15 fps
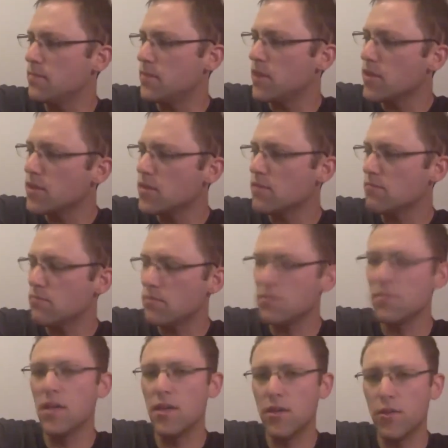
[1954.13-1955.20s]
there's
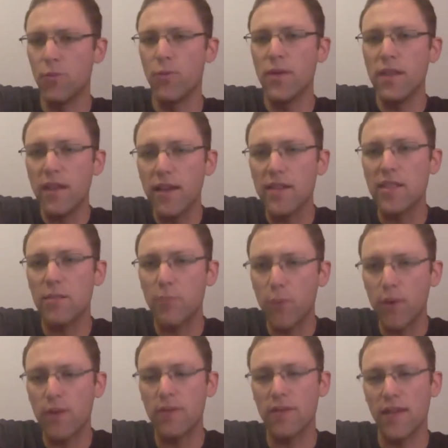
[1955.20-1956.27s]
the relay
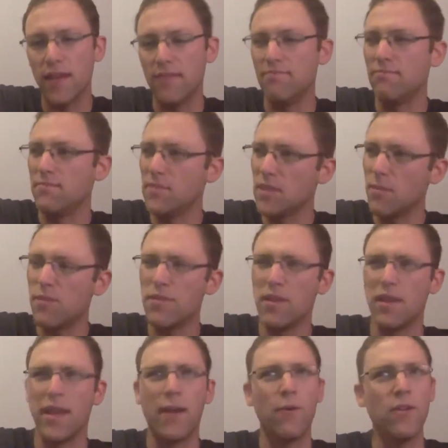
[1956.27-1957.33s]
support and some of the
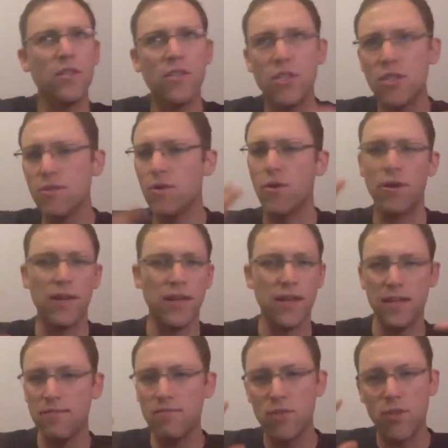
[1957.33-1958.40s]

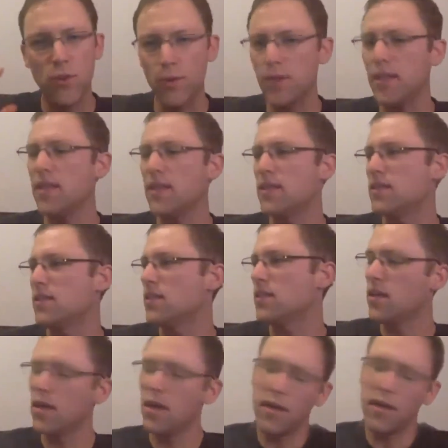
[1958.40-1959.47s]
language-oriented tooling
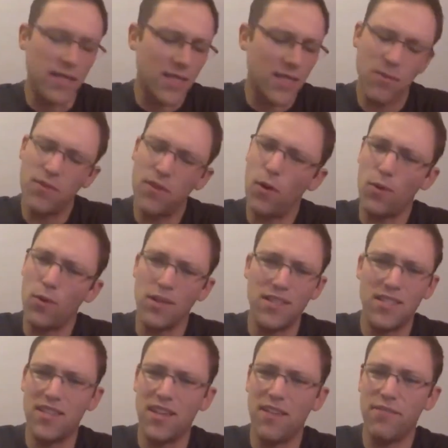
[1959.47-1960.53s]
that's some of the
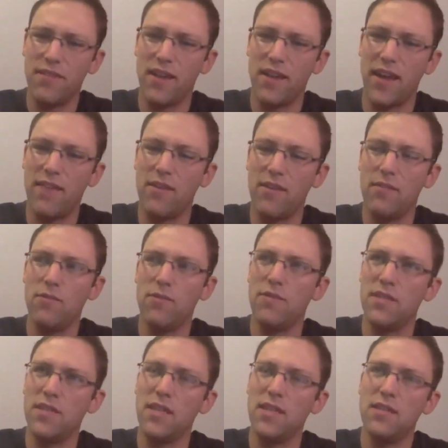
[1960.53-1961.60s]
oldest stuff that I haven't
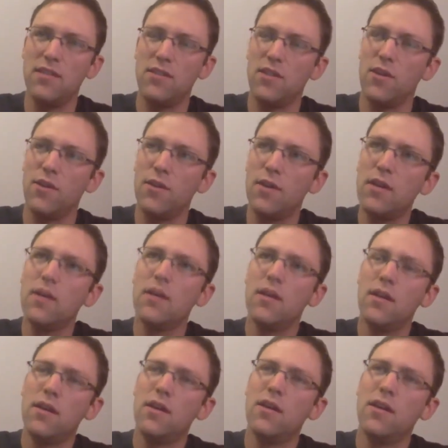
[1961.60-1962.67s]
revisited. So,
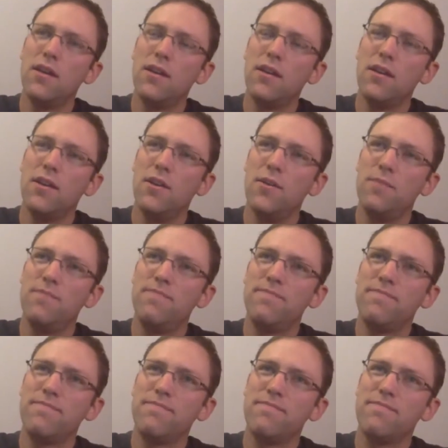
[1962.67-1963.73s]
you know,
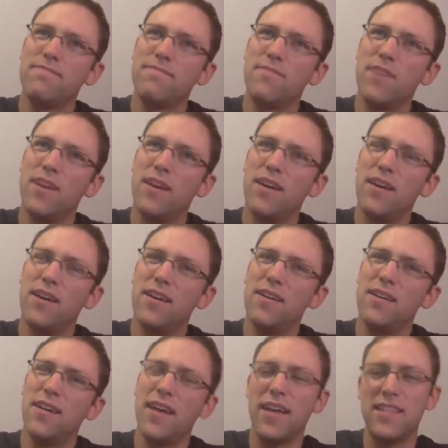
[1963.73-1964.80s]
I
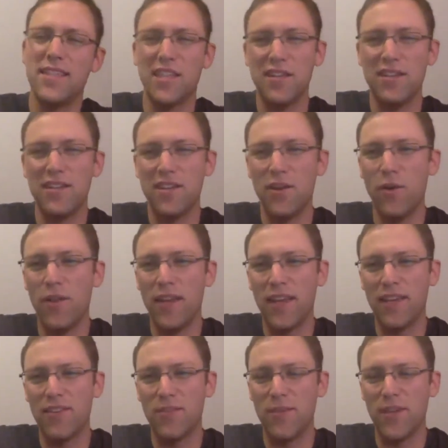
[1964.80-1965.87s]
guess it only
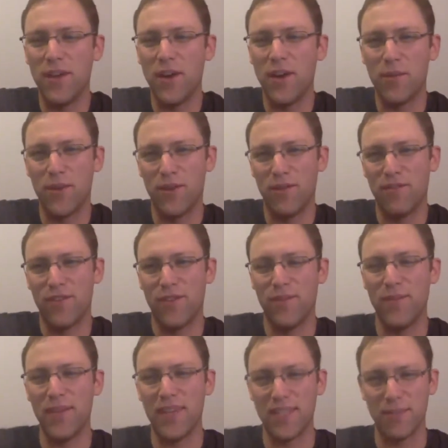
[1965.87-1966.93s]
gives me heartburn
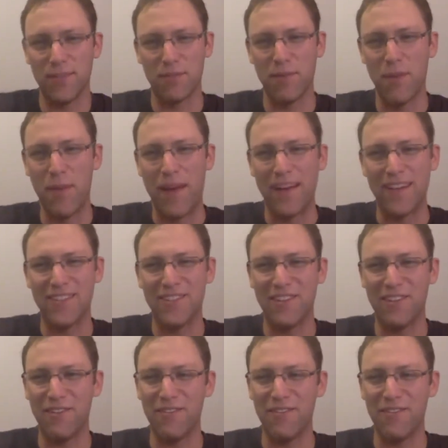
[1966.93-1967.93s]
because it was my past self,